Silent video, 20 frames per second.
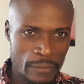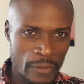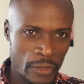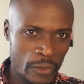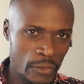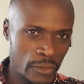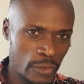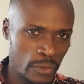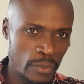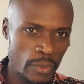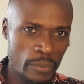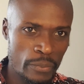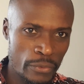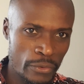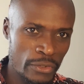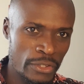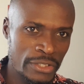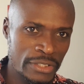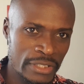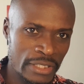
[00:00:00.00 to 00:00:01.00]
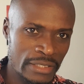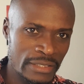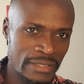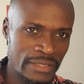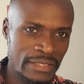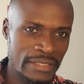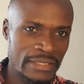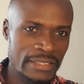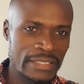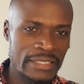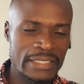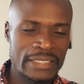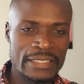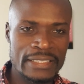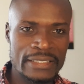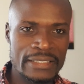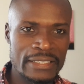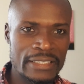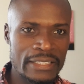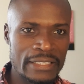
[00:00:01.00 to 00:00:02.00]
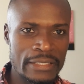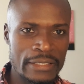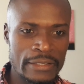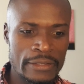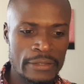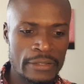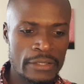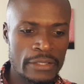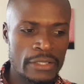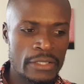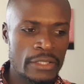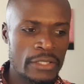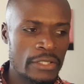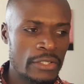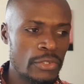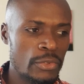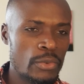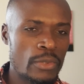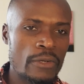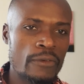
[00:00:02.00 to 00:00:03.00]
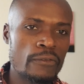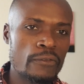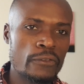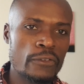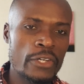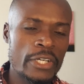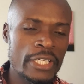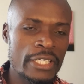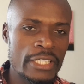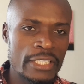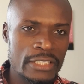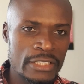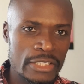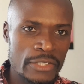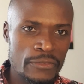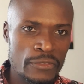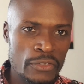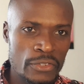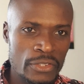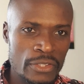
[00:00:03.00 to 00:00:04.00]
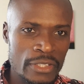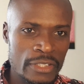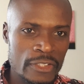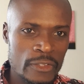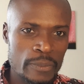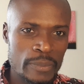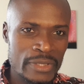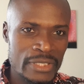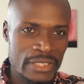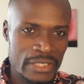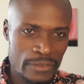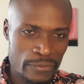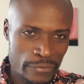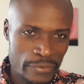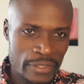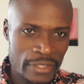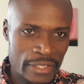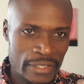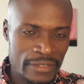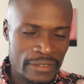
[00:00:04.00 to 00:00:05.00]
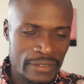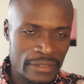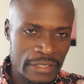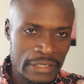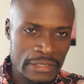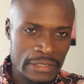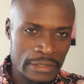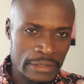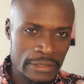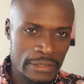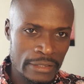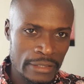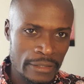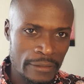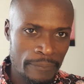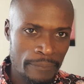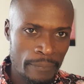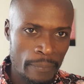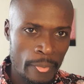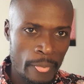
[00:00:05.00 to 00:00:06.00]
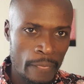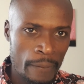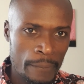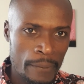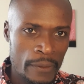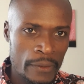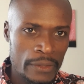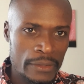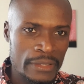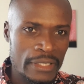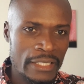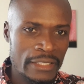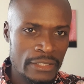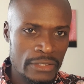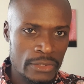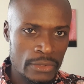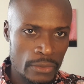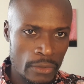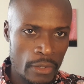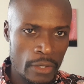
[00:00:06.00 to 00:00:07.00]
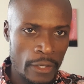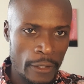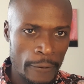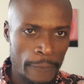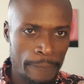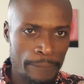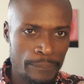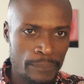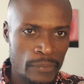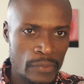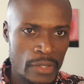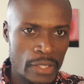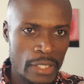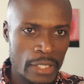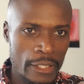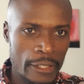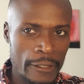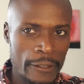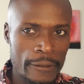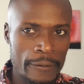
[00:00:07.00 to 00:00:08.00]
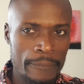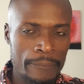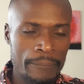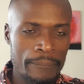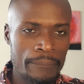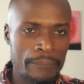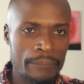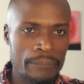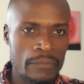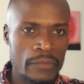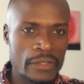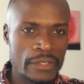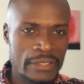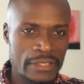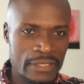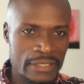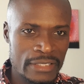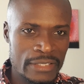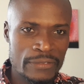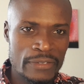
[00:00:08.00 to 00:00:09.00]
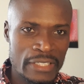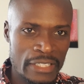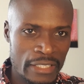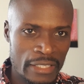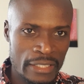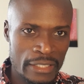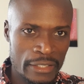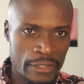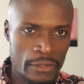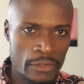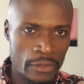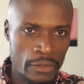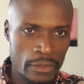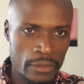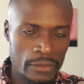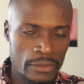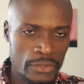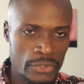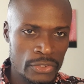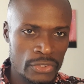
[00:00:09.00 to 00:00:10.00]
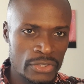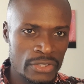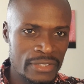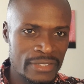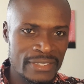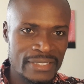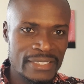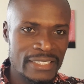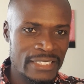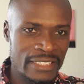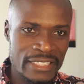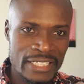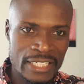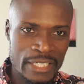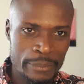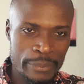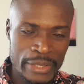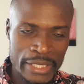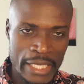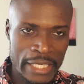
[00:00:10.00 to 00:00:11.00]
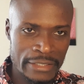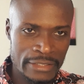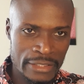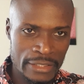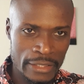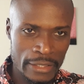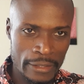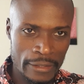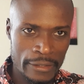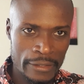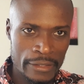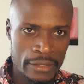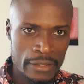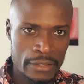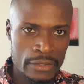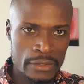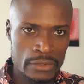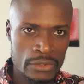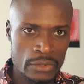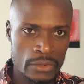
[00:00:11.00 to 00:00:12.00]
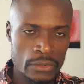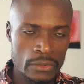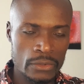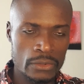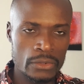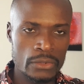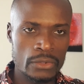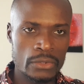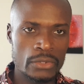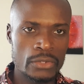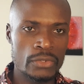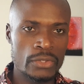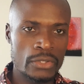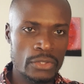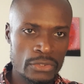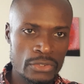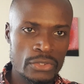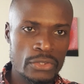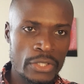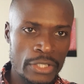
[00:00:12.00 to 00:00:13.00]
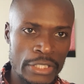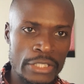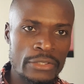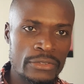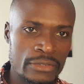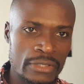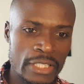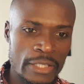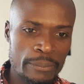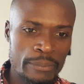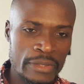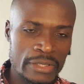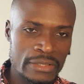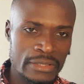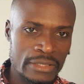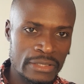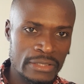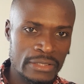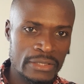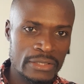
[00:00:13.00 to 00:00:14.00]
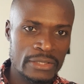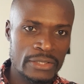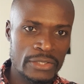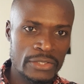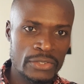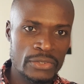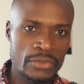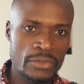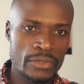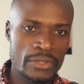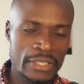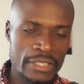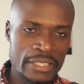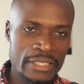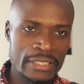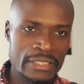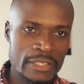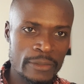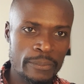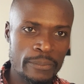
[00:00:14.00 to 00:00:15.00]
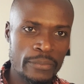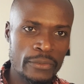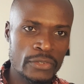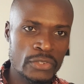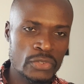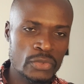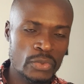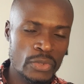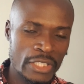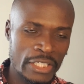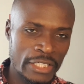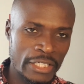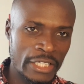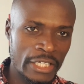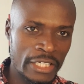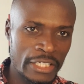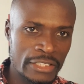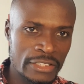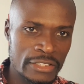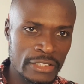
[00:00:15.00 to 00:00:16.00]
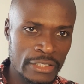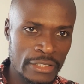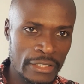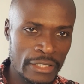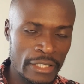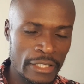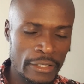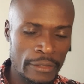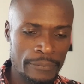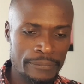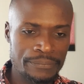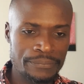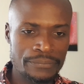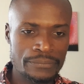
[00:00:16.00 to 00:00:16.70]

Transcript: cosmopolitan setting and then you avoid interviewing specific ethnicity. That is wrong. It is even illegal. It's discriminating. So you're not going into that business. You're only supposed to engage in that